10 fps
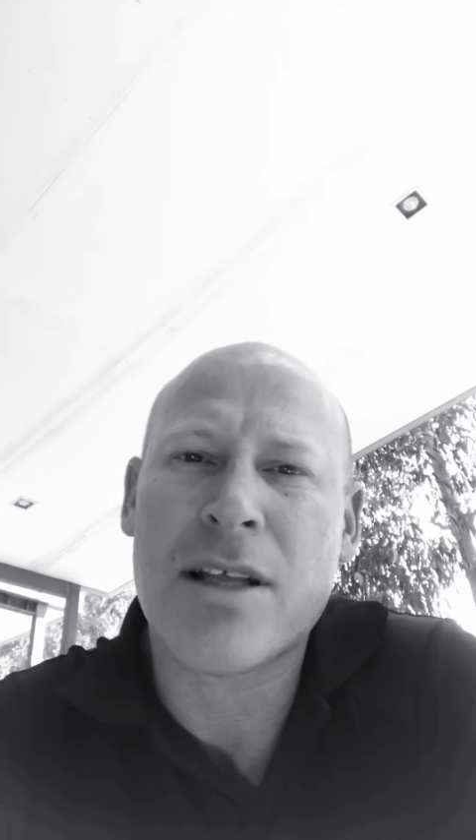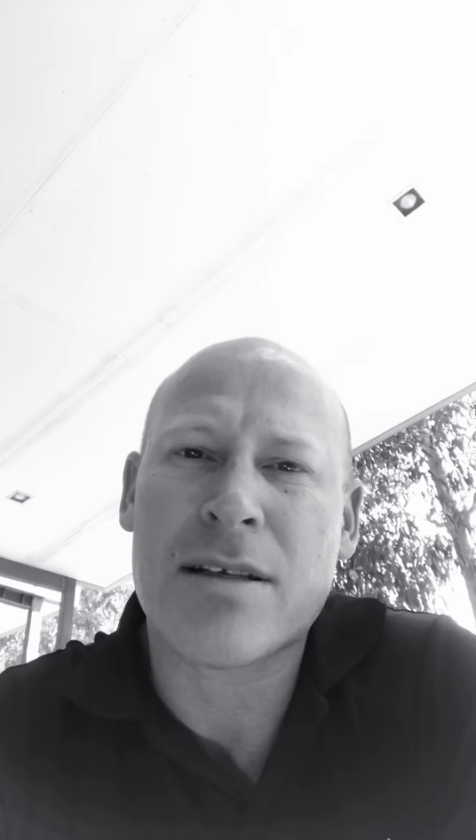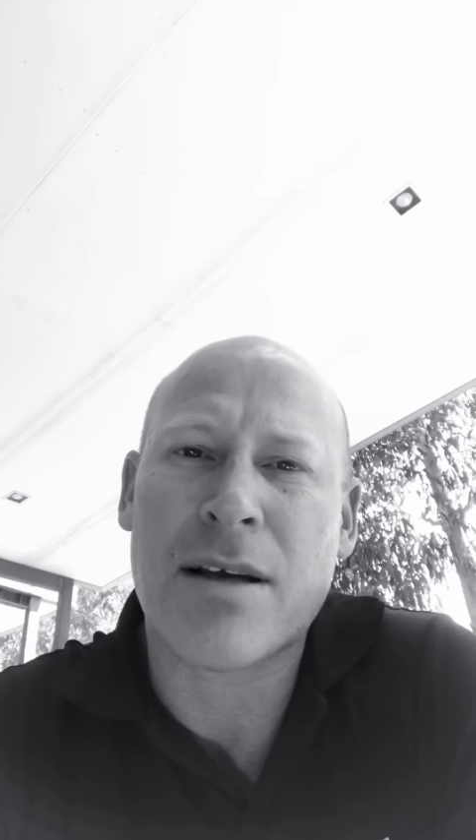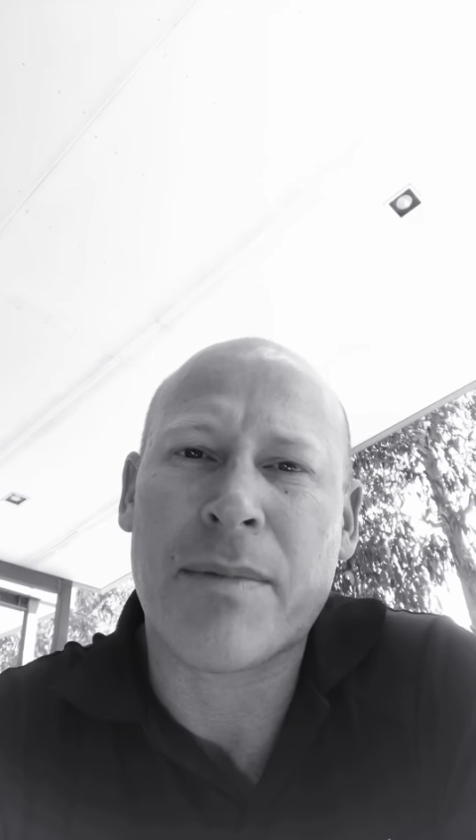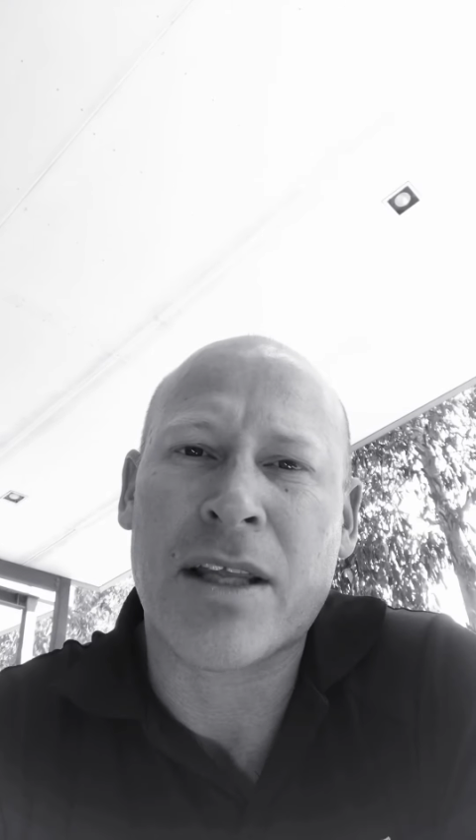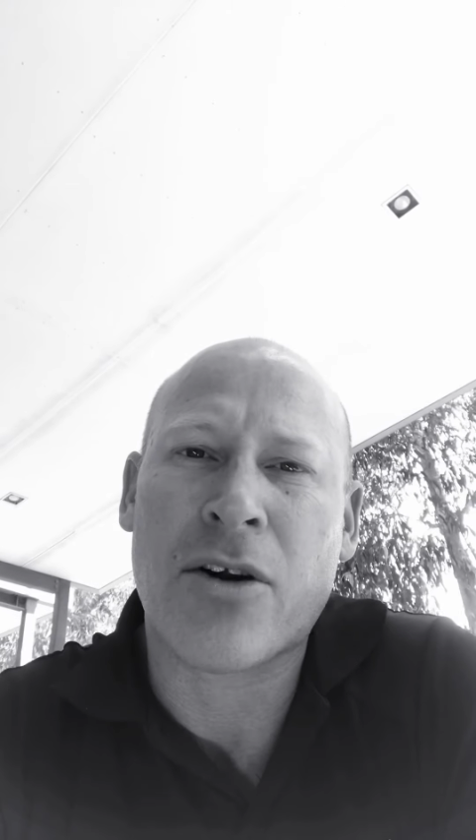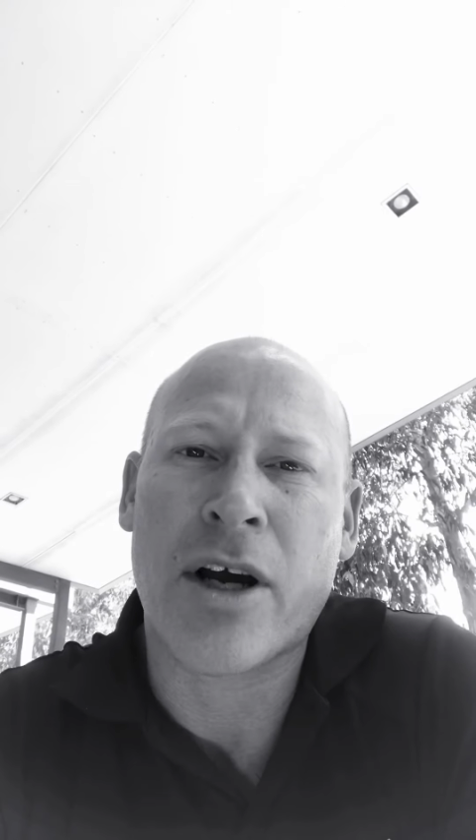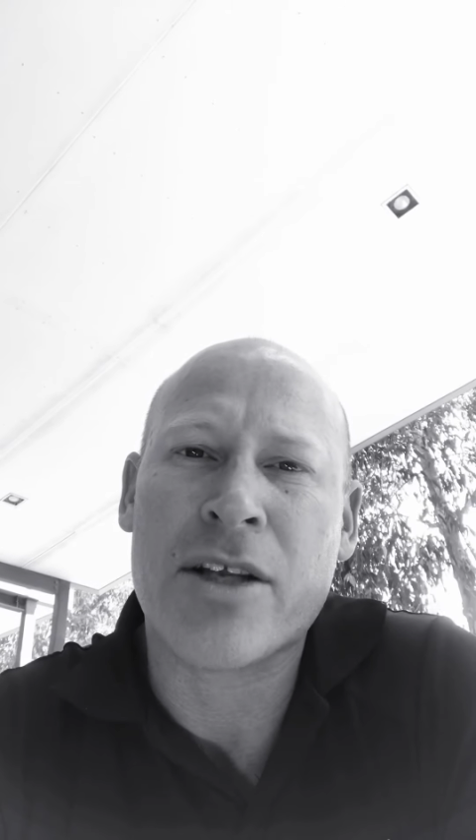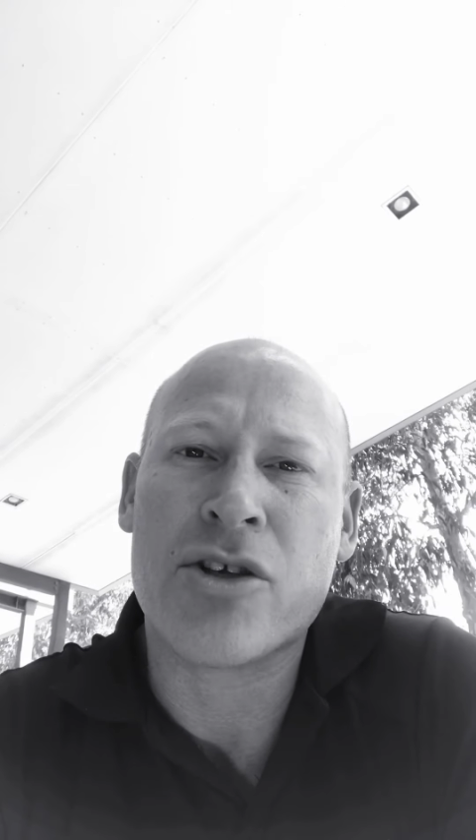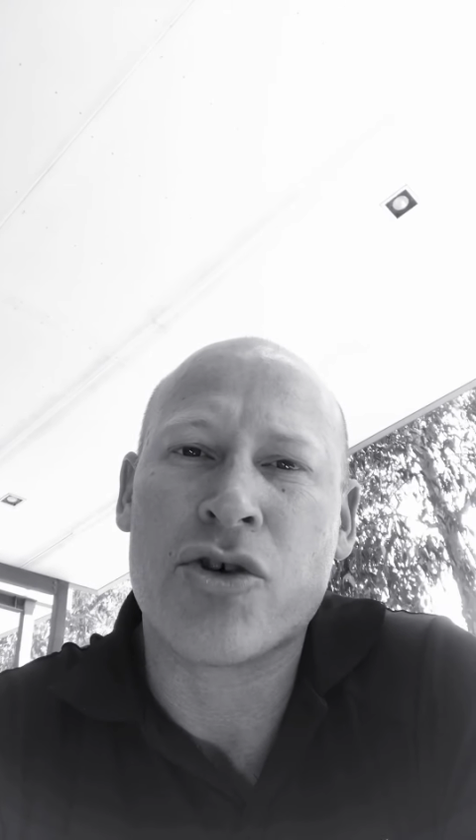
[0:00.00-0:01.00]
That's something that
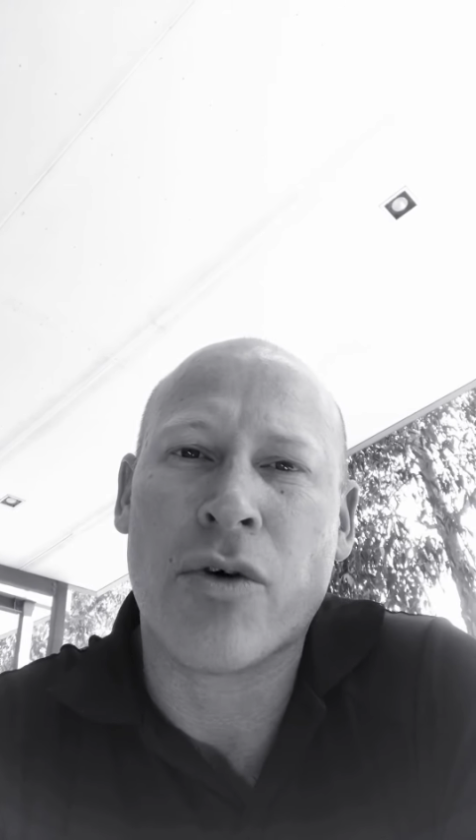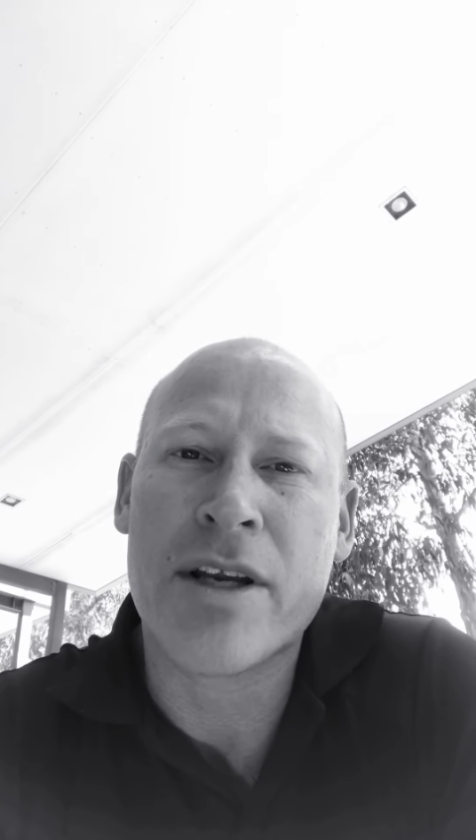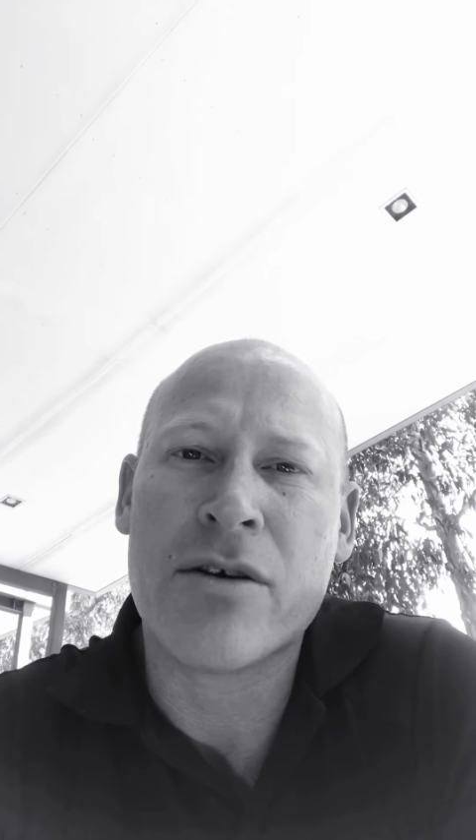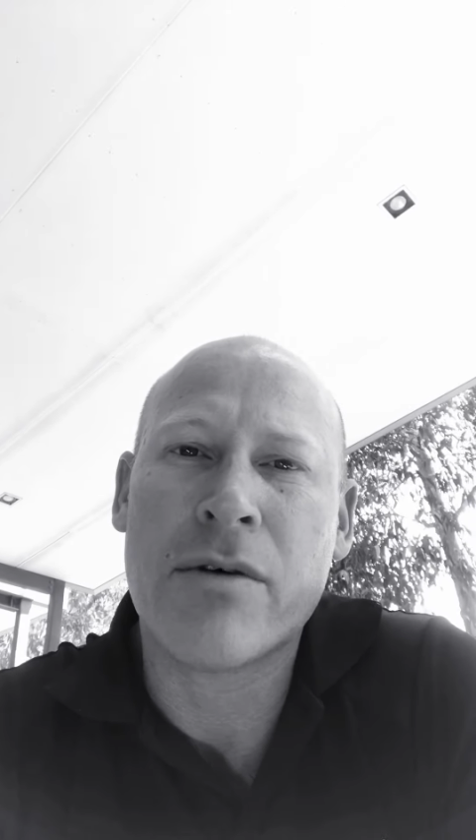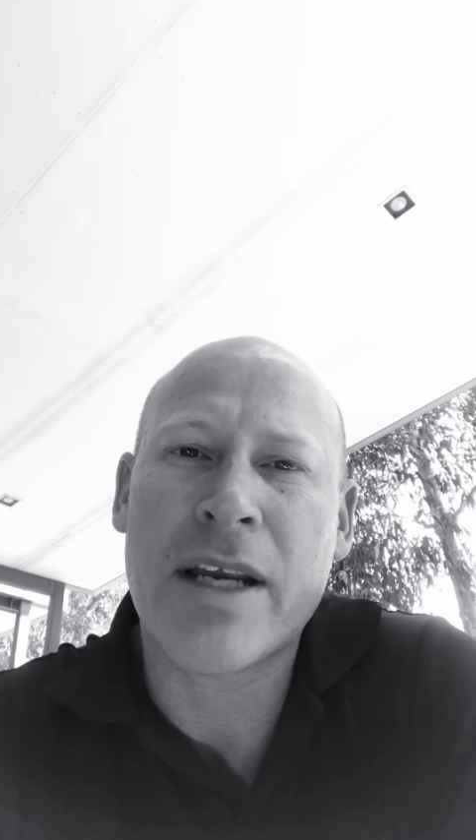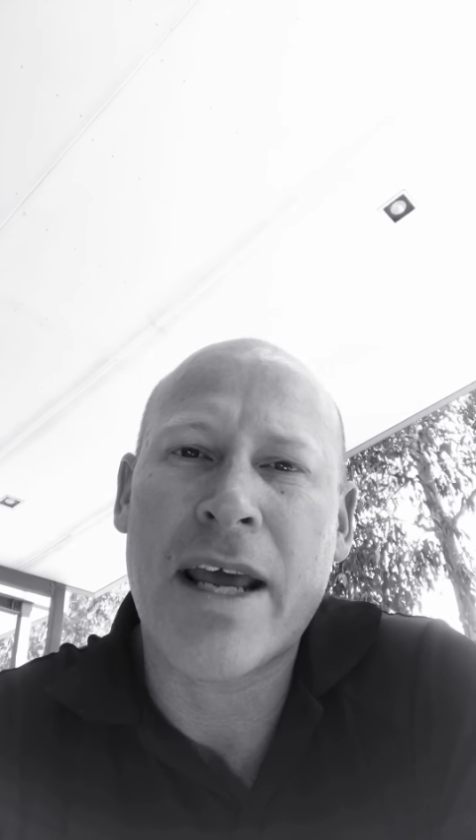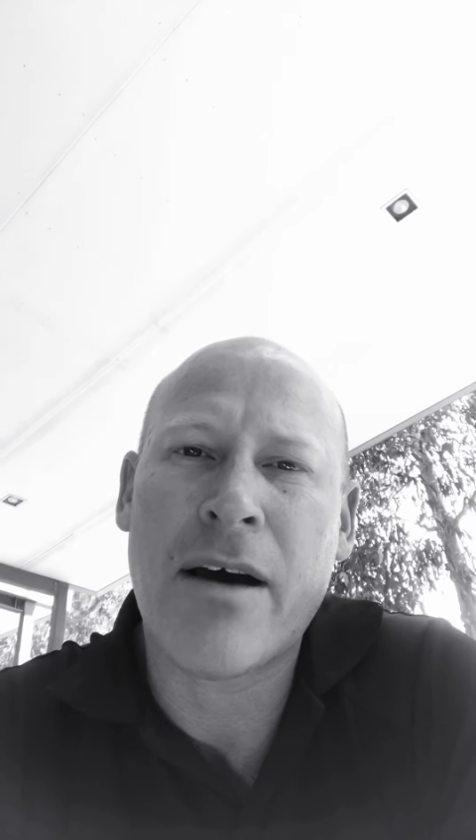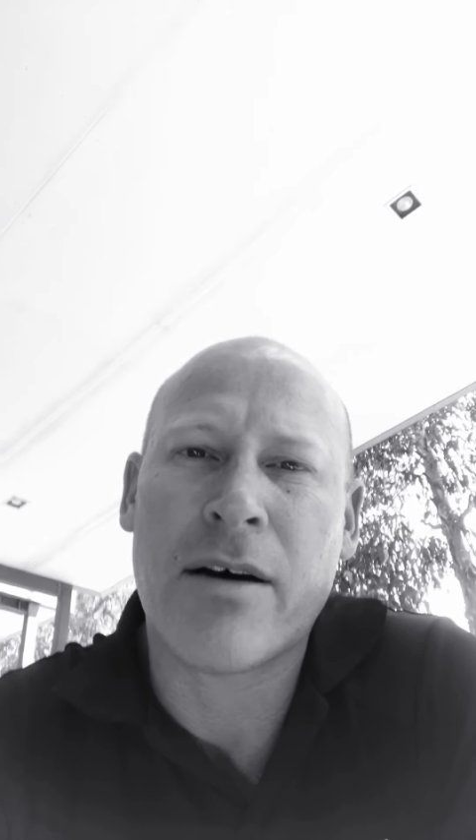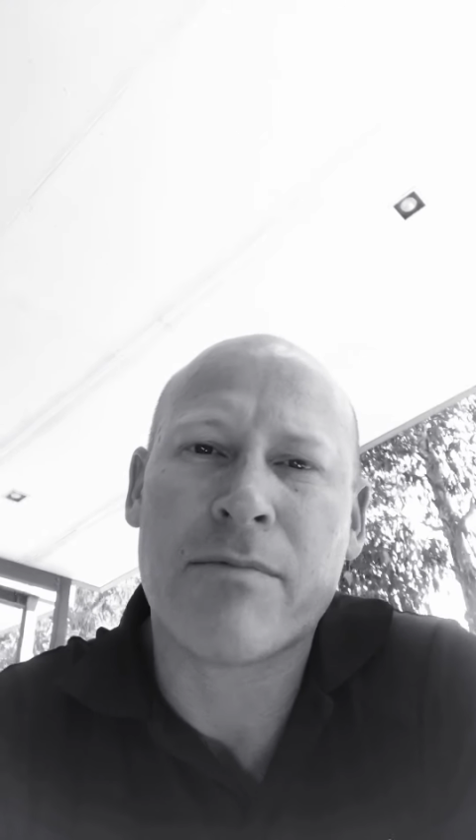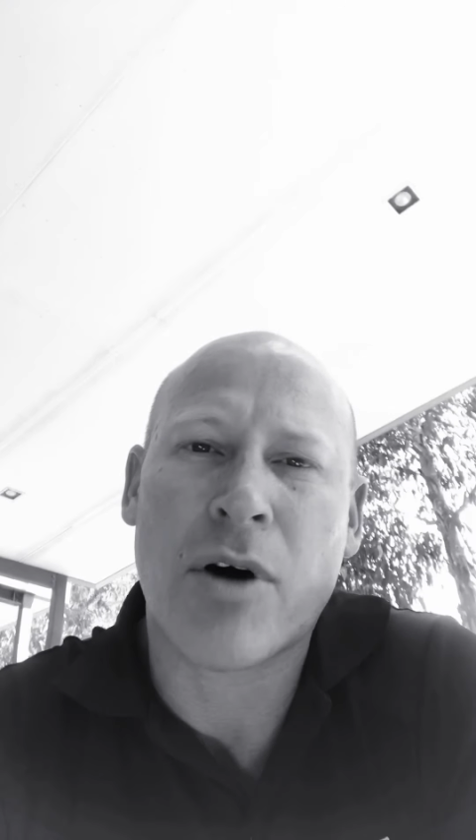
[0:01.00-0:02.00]
I enjoy doing now.